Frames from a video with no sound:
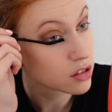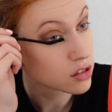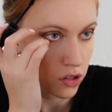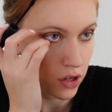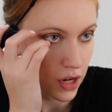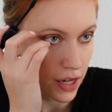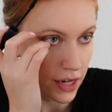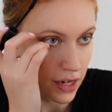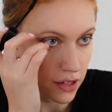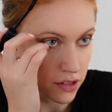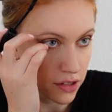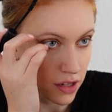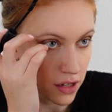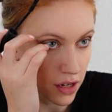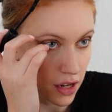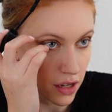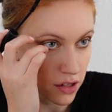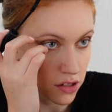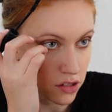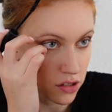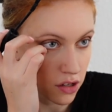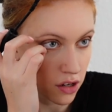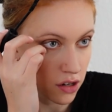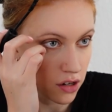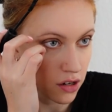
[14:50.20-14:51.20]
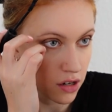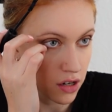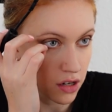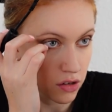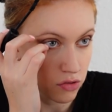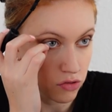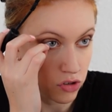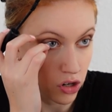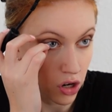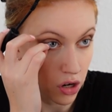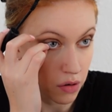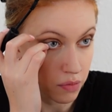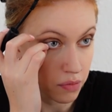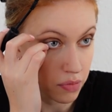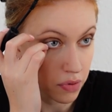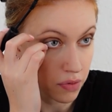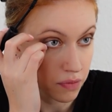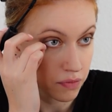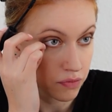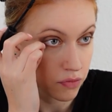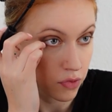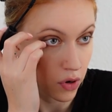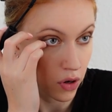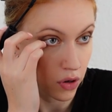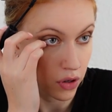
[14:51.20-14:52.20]
So like I said, I started a new job.
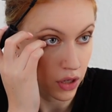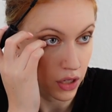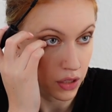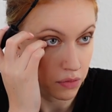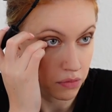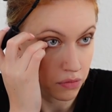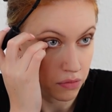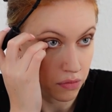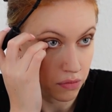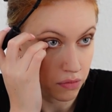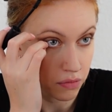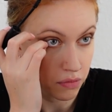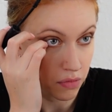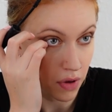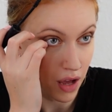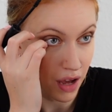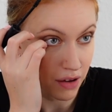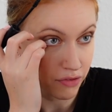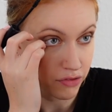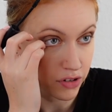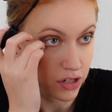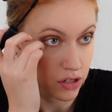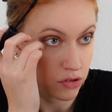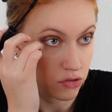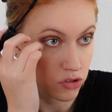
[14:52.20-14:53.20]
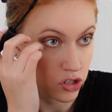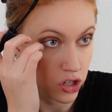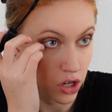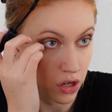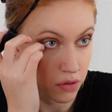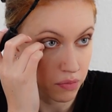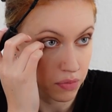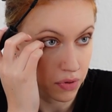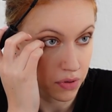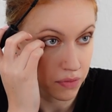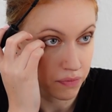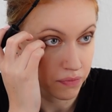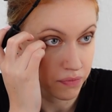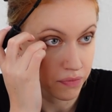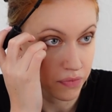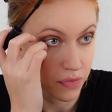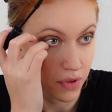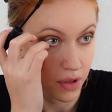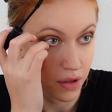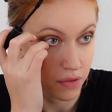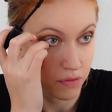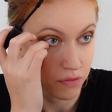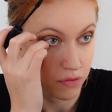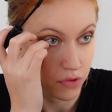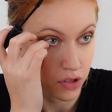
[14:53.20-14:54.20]
Well, I have a new job,
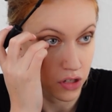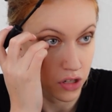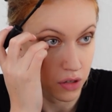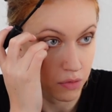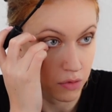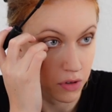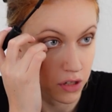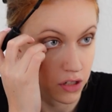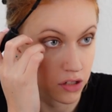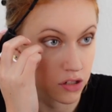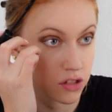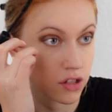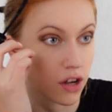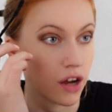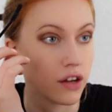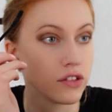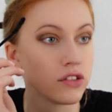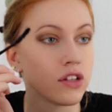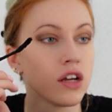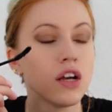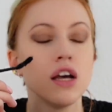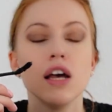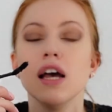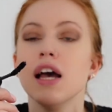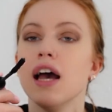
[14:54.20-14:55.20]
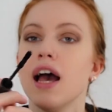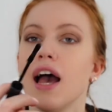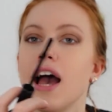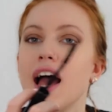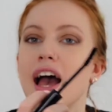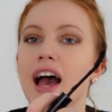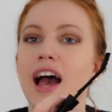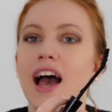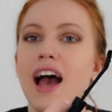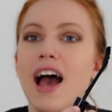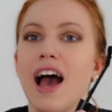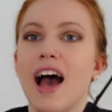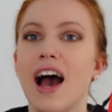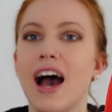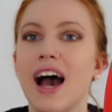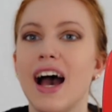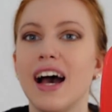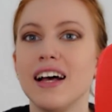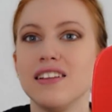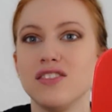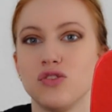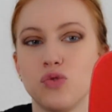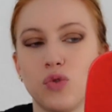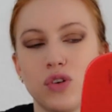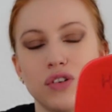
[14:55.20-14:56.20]
which I'm going to start.
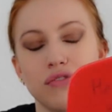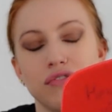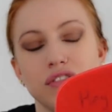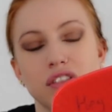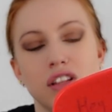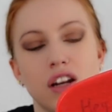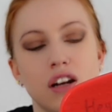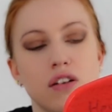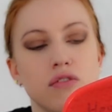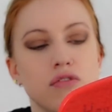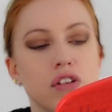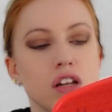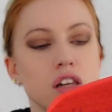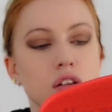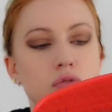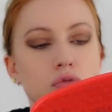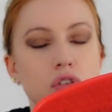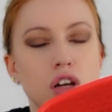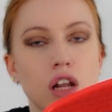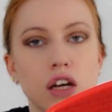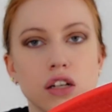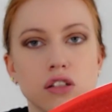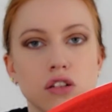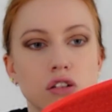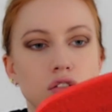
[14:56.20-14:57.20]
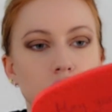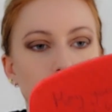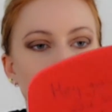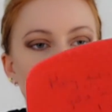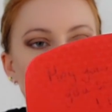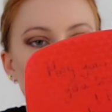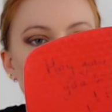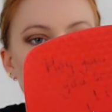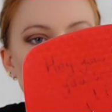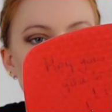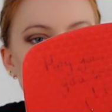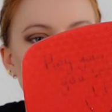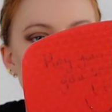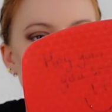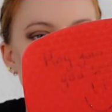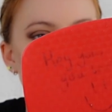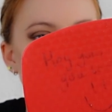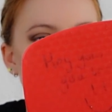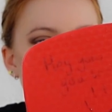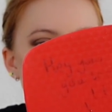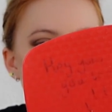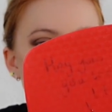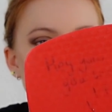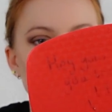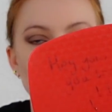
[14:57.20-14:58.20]
And one thing that I really would like to do is
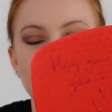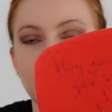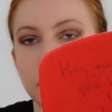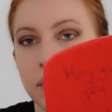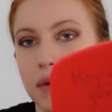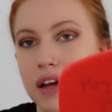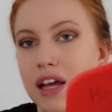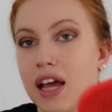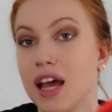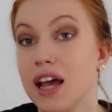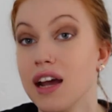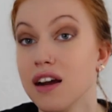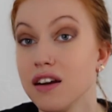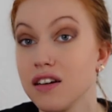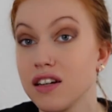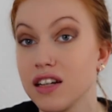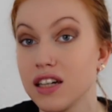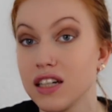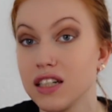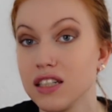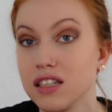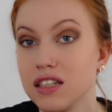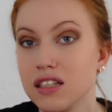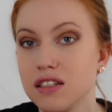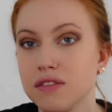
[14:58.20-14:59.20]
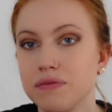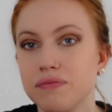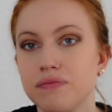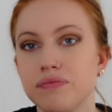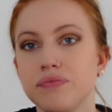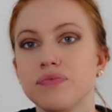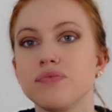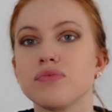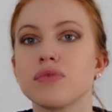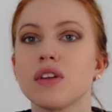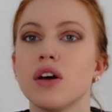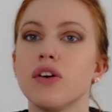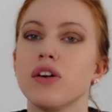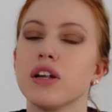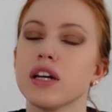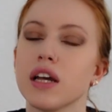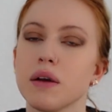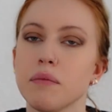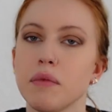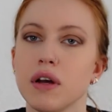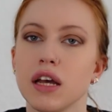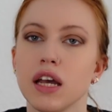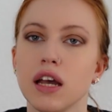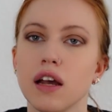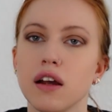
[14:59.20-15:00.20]
actually get my hair dyed. I want to get
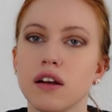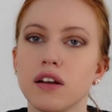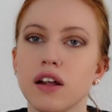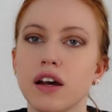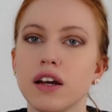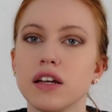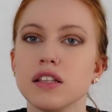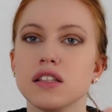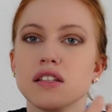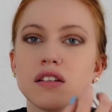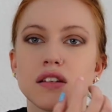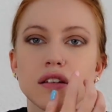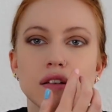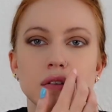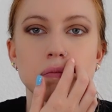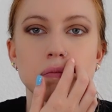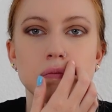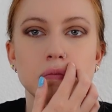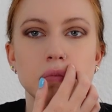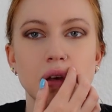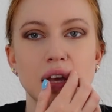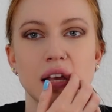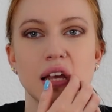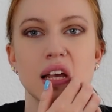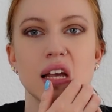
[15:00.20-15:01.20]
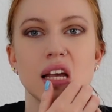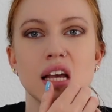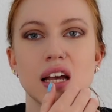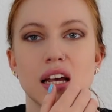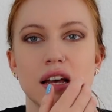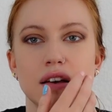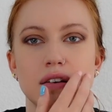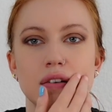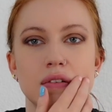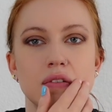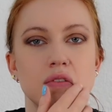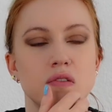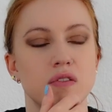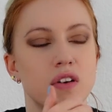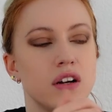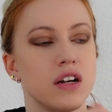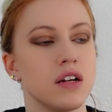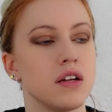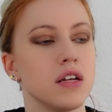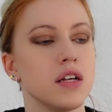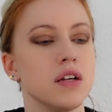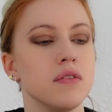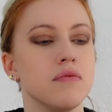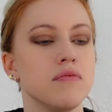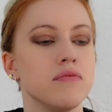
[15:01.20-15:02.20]
my hair dyed pink,
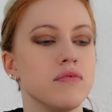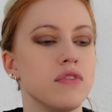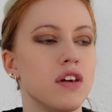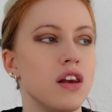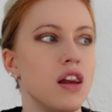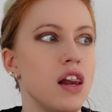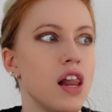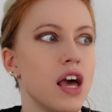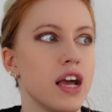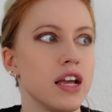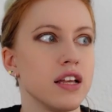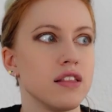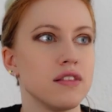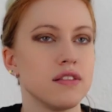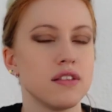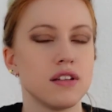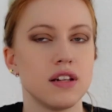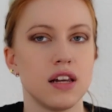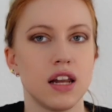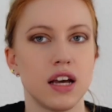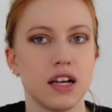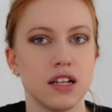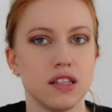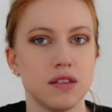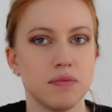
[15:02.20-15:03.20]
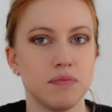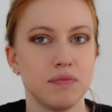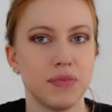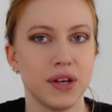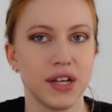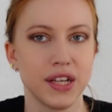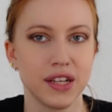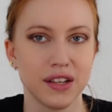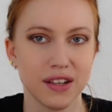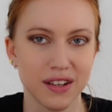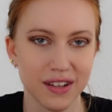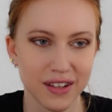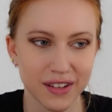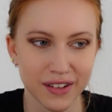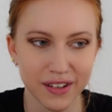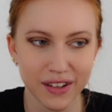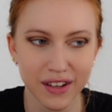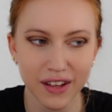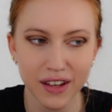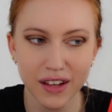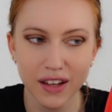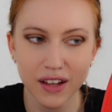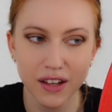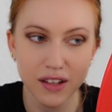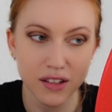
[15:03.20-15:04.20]
very light pink.
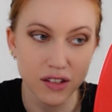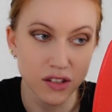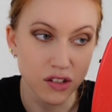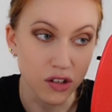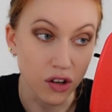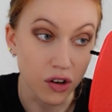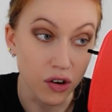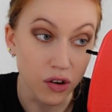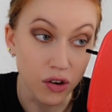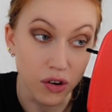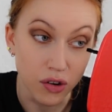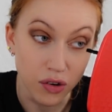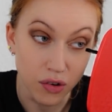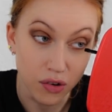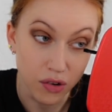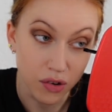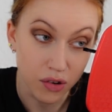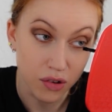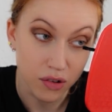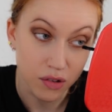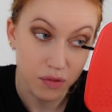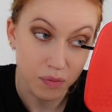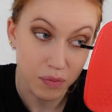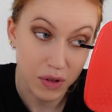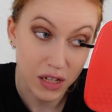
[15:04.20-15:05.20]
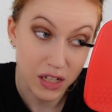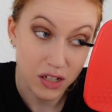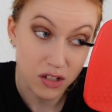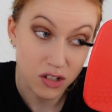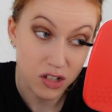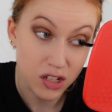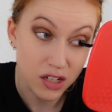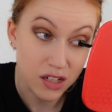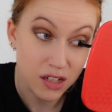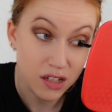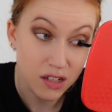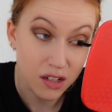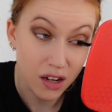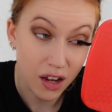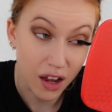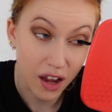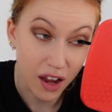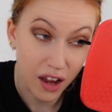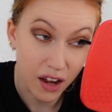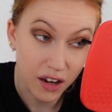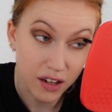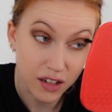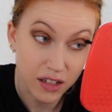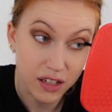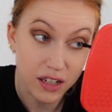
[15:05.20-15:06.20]
So bleached
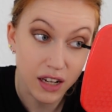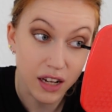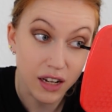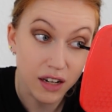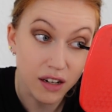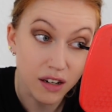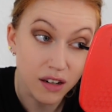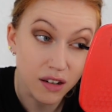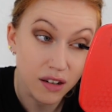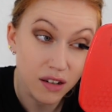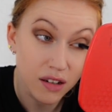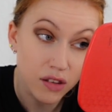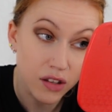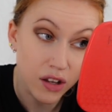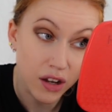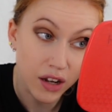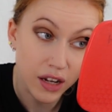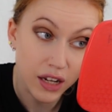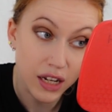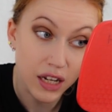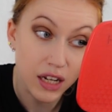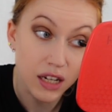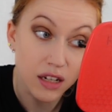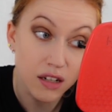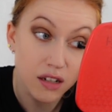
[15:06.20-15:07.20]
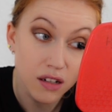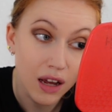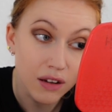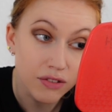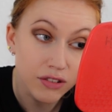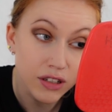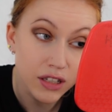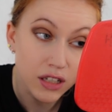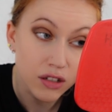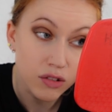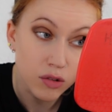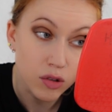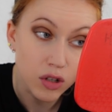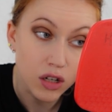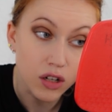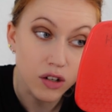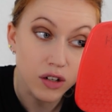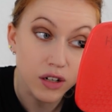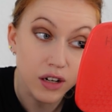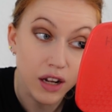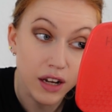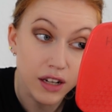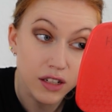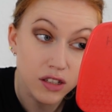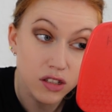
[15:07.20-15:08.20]
and then dyed. I think it would look
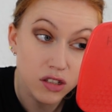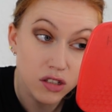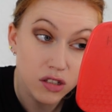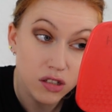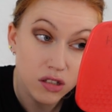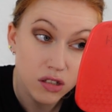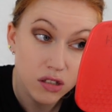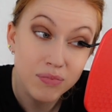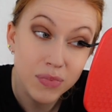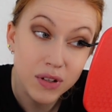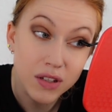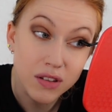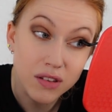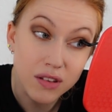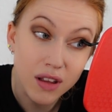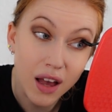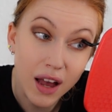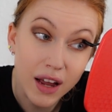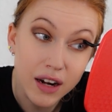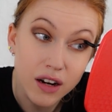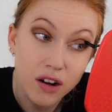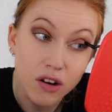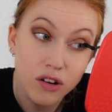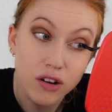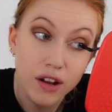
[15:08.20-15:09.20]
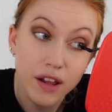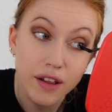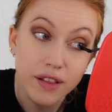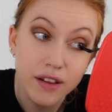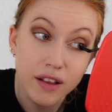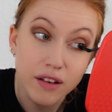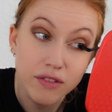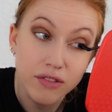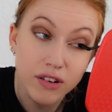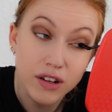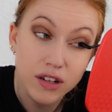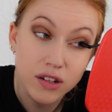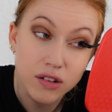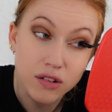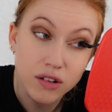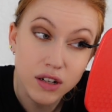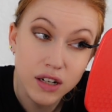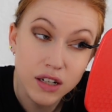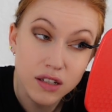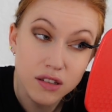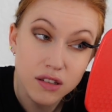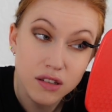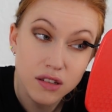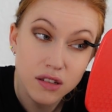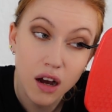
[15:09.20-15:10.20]
nice. But I know that if I do
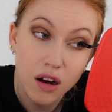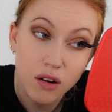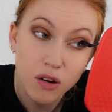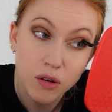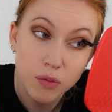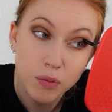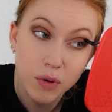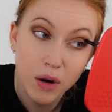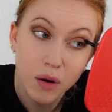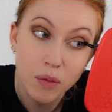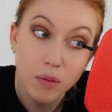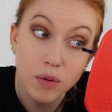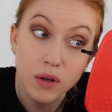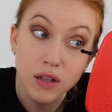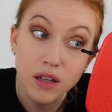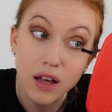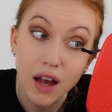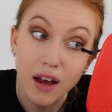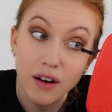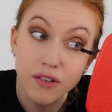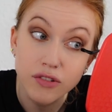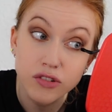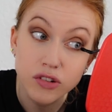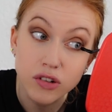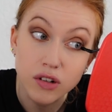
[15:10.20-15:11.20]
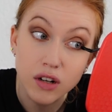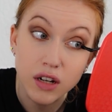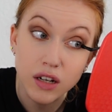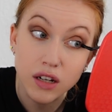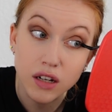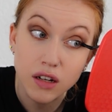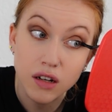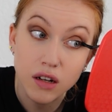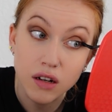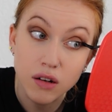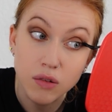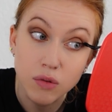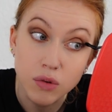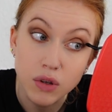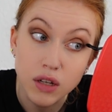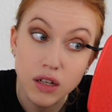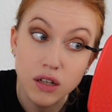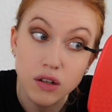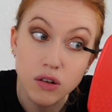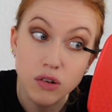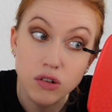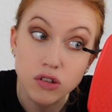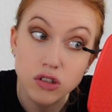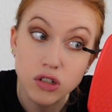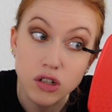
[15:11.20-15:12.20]
it, I will probably after like a
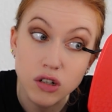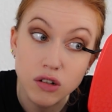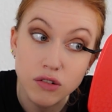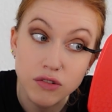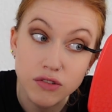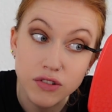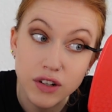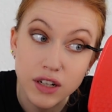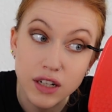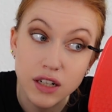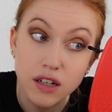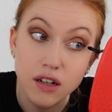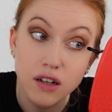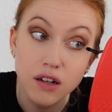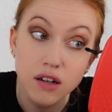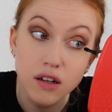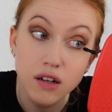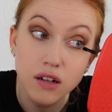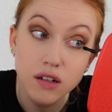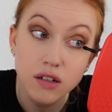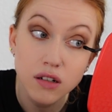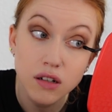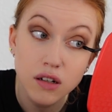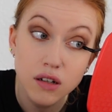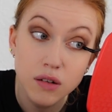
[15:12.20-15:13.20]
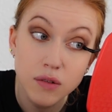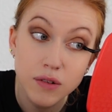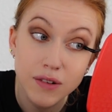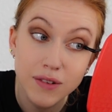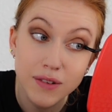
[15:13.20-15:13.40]
week or so think, oh no,